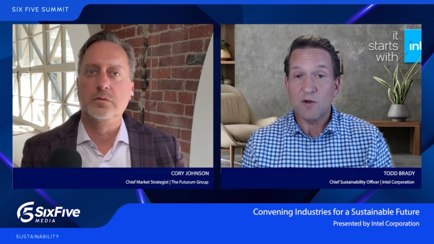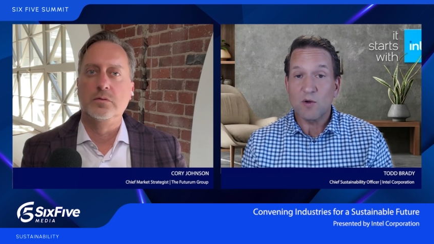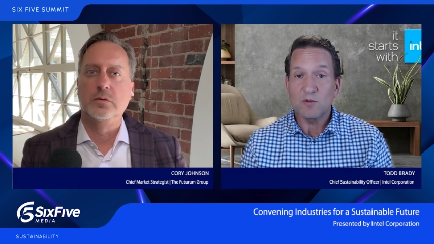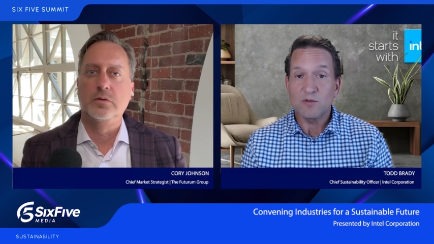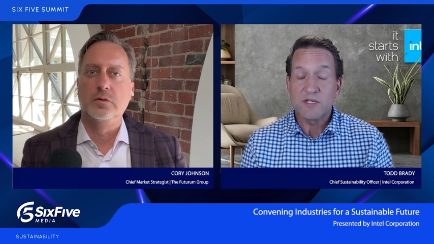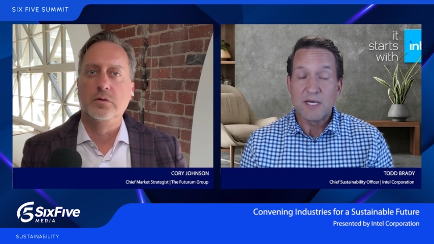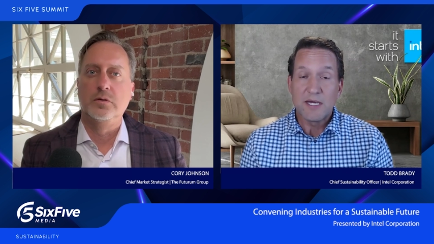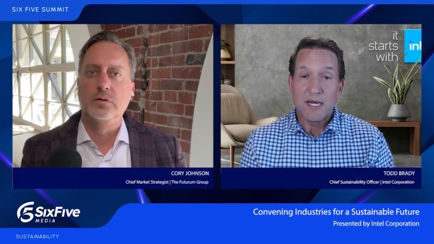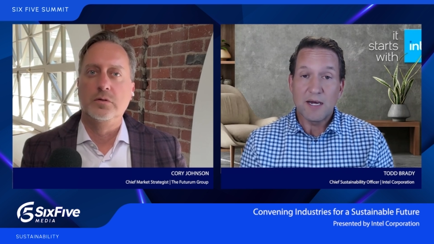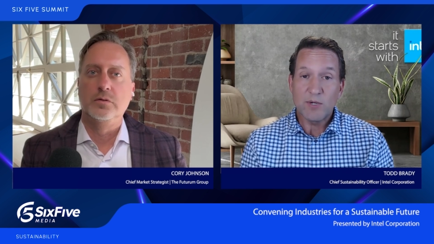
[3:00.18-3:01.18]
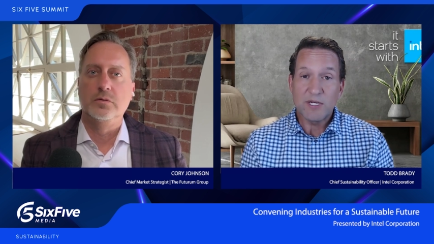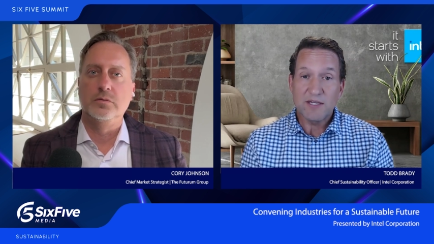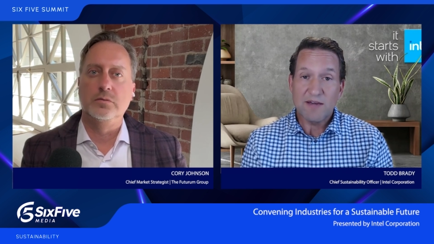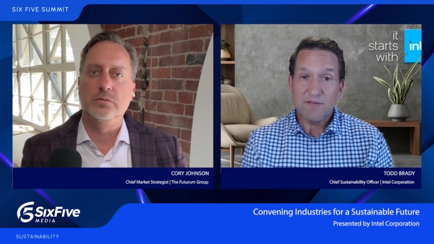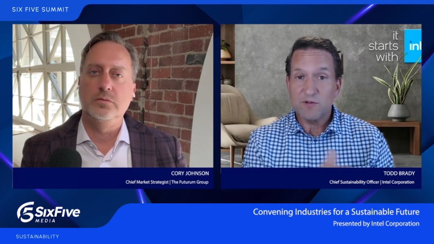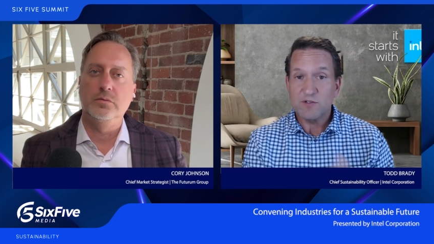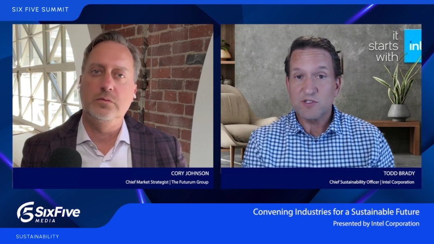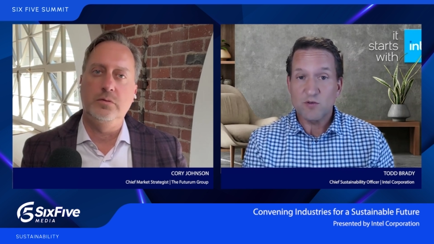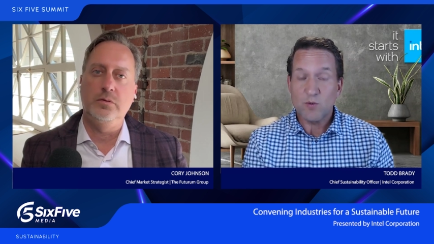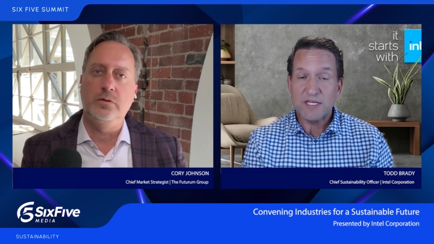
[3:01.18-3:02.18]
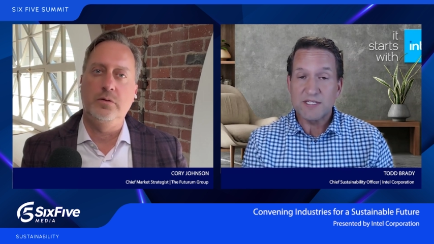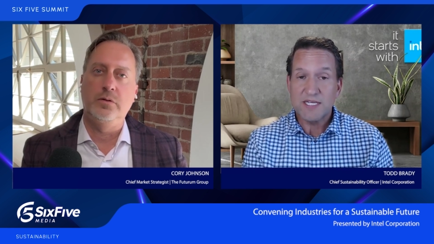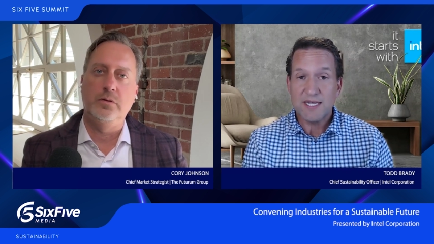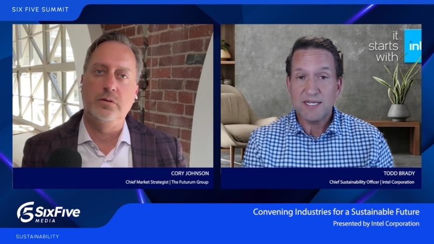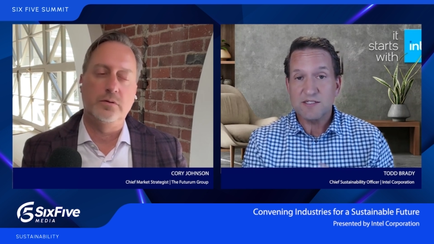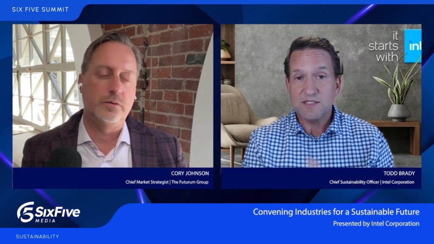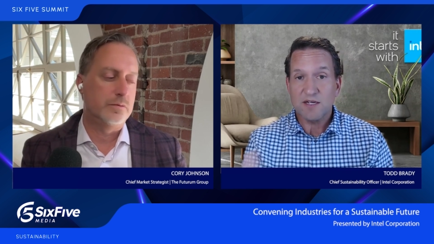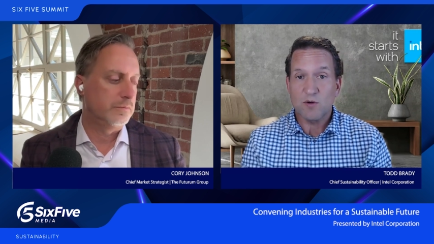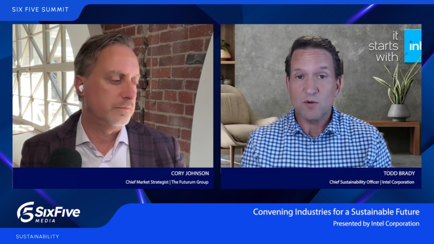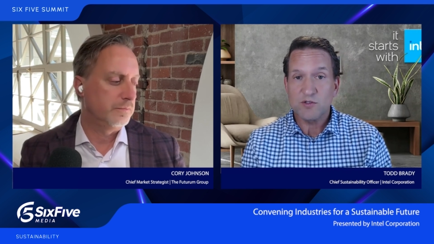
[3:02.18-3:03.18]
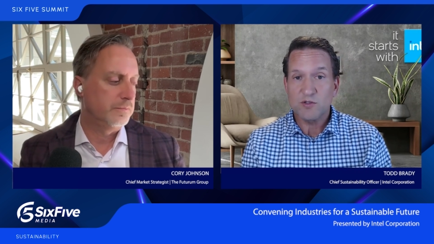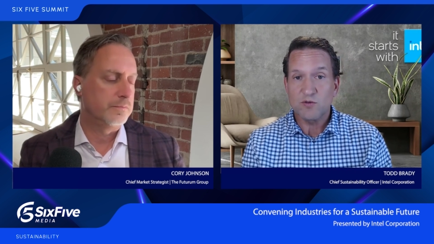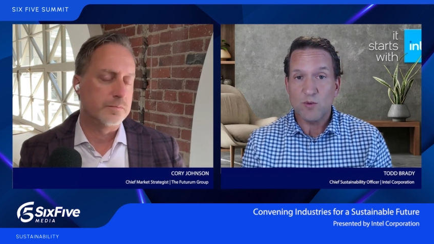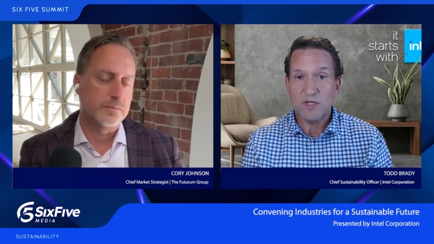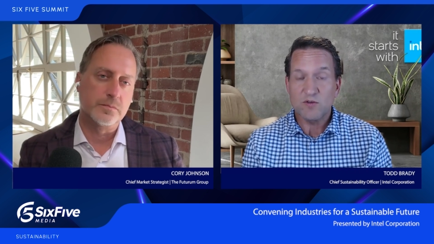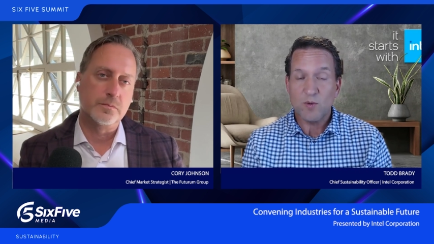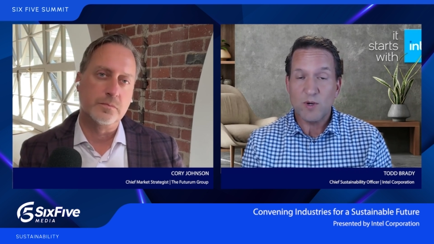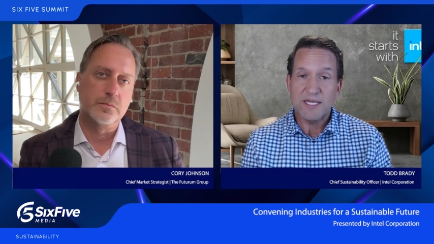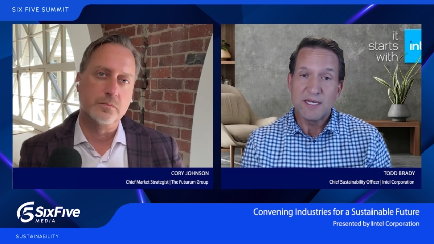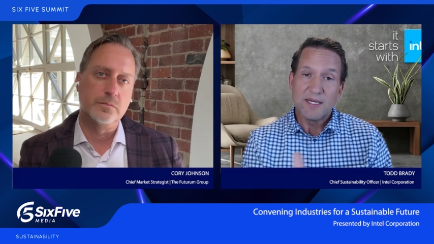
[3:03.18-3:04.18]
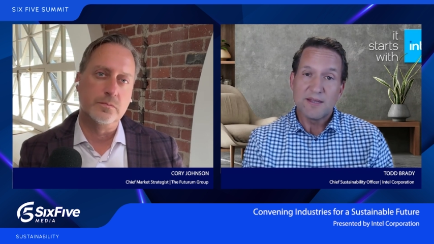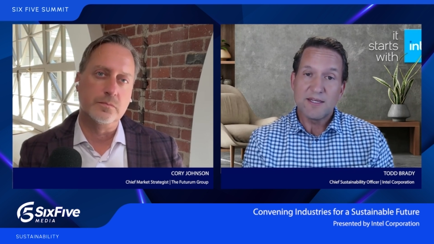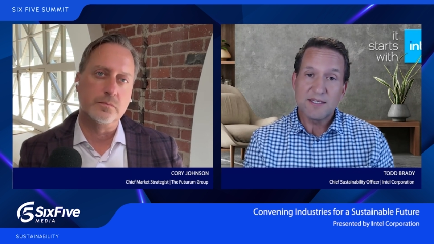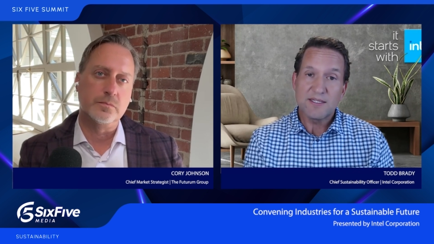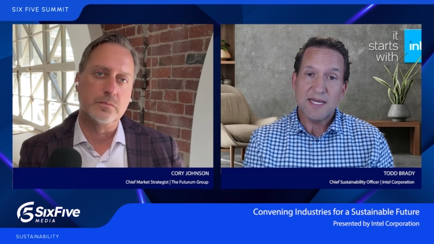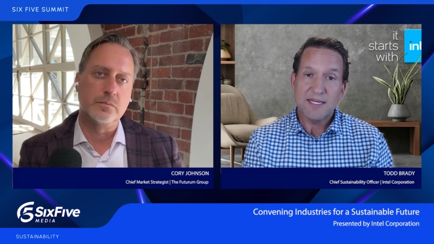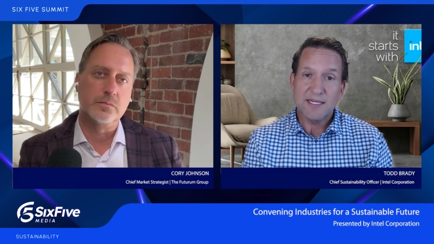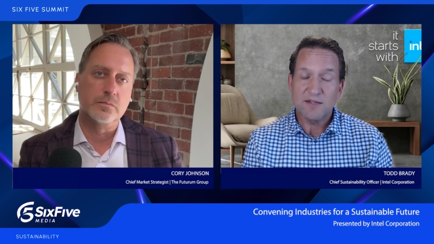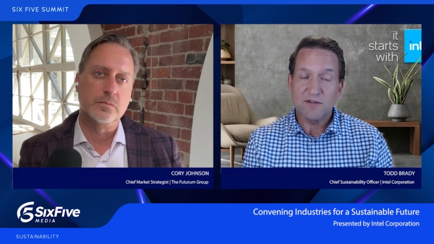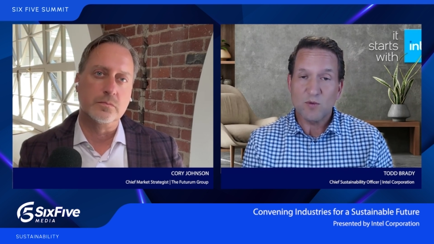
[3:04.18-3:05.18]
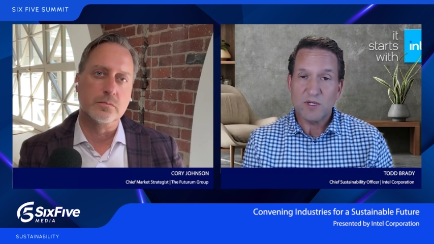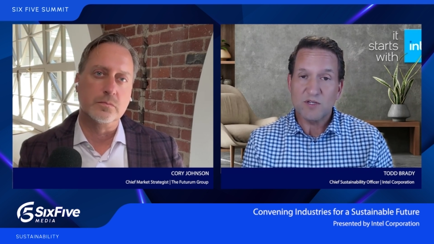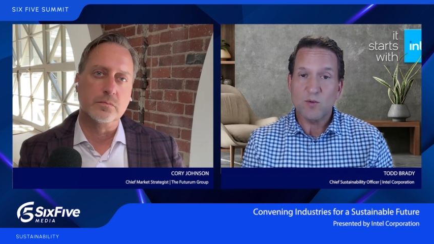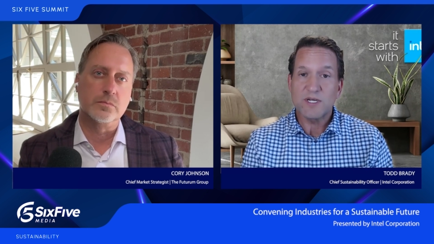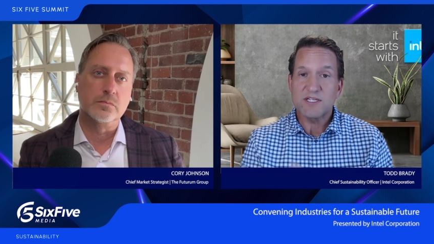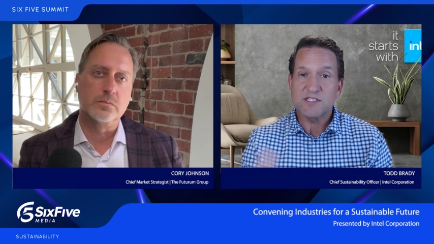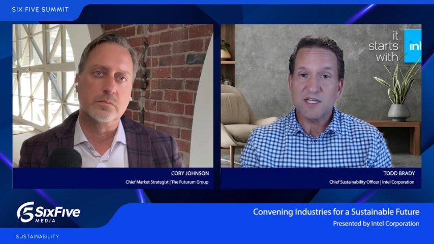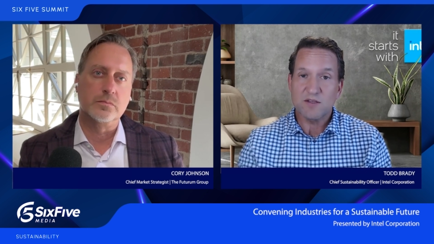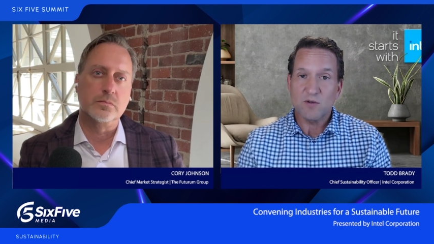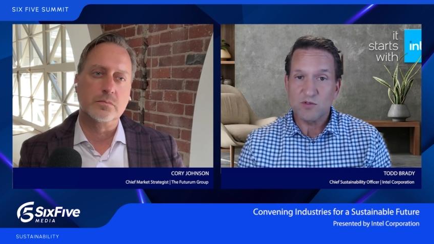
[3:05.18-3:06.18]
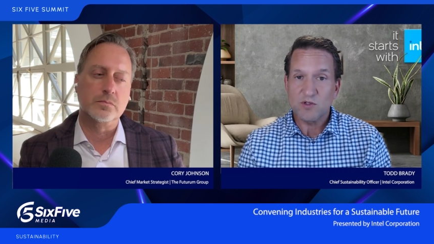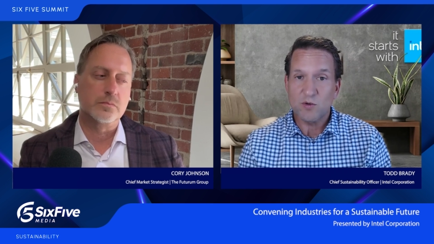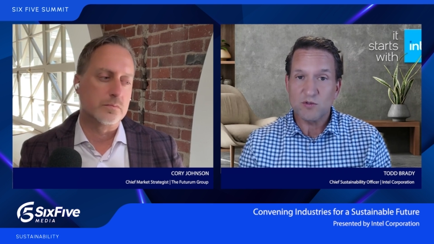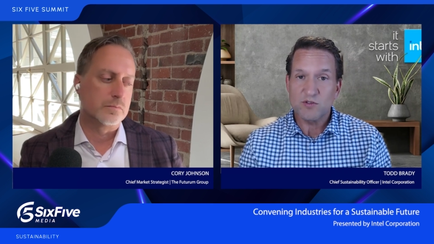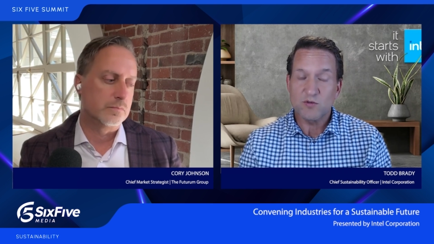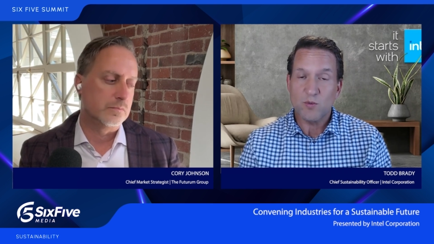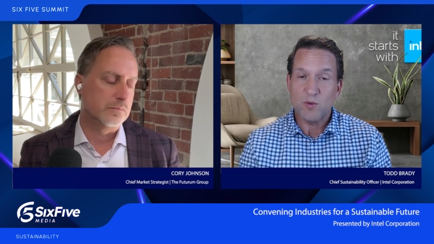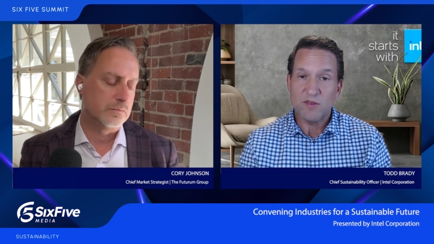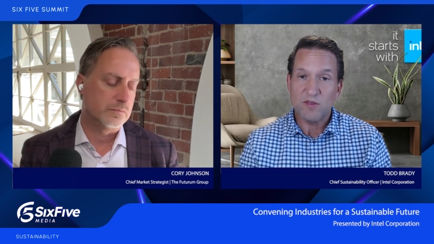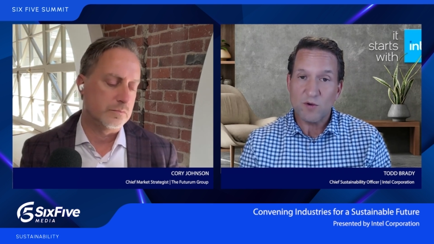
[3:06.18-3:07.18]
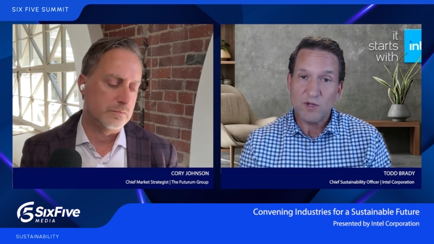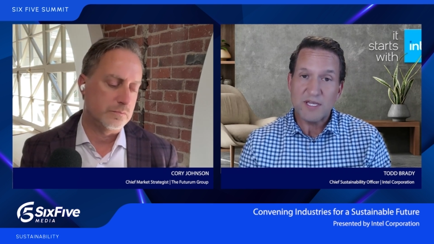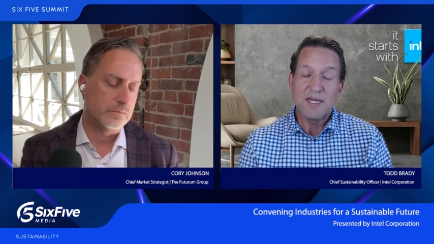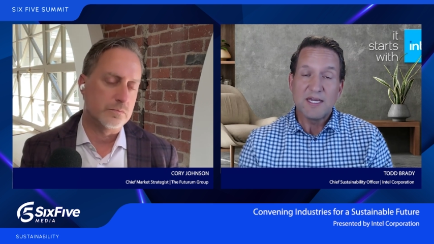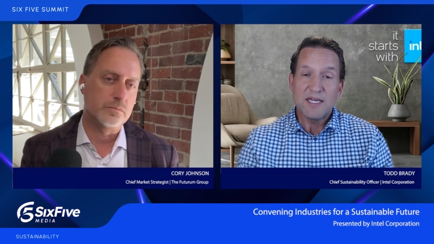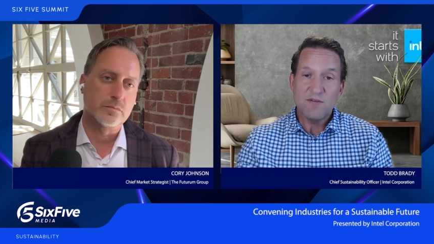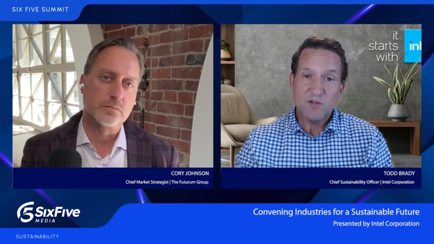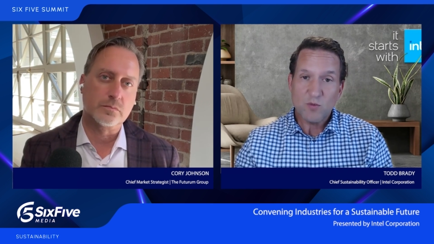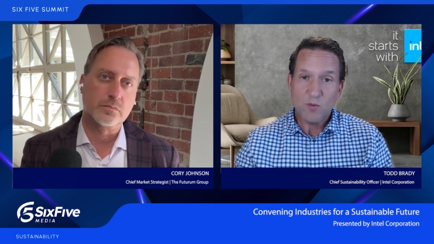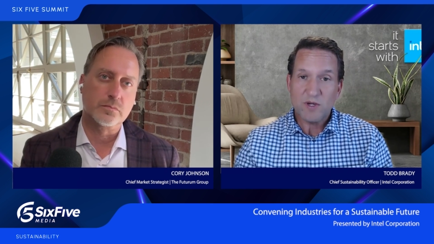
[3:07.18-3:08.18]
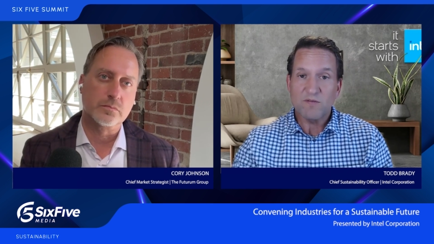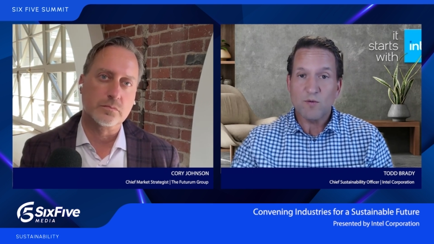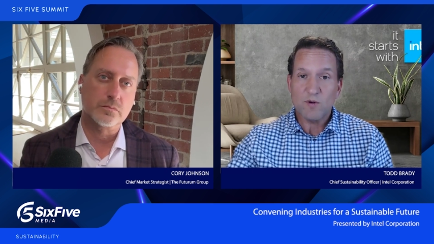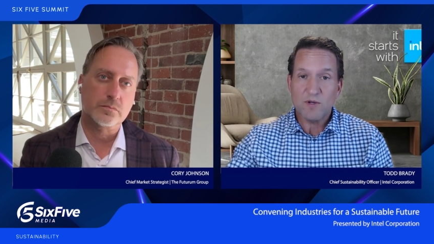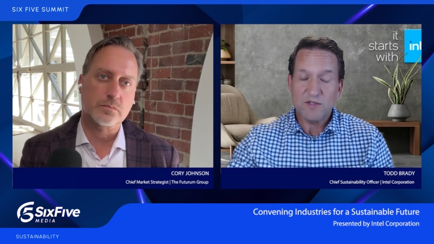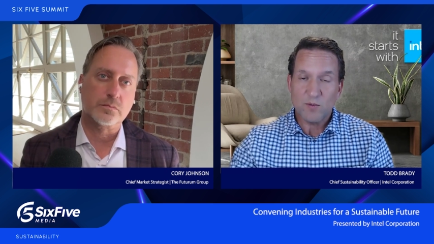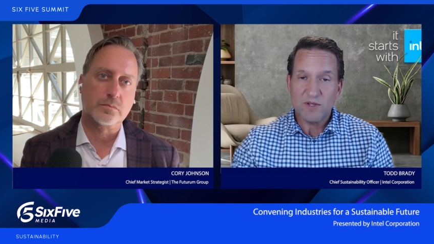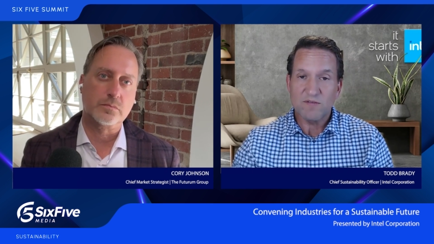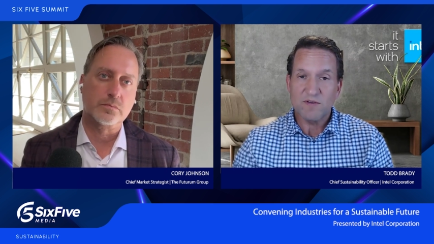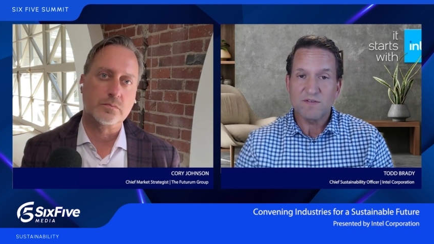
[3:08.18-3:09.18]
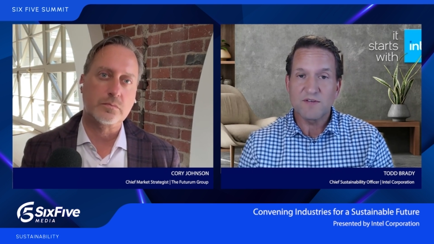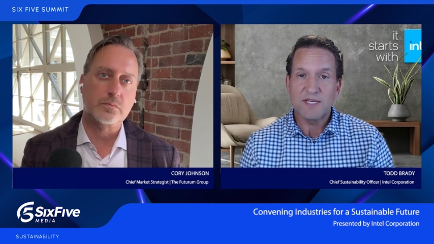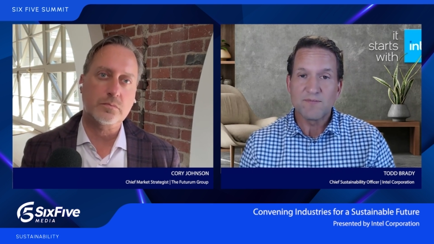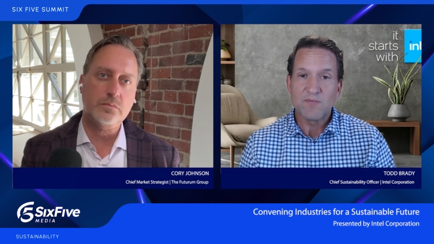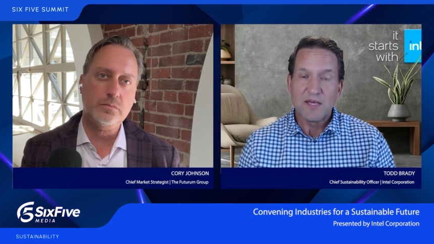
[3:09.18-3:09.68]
Speaker 1: goals. Uh, we did that first in 2010, set goals through 2020, then did that again in 2020 and set those goals through 2030, even 2040, 2050.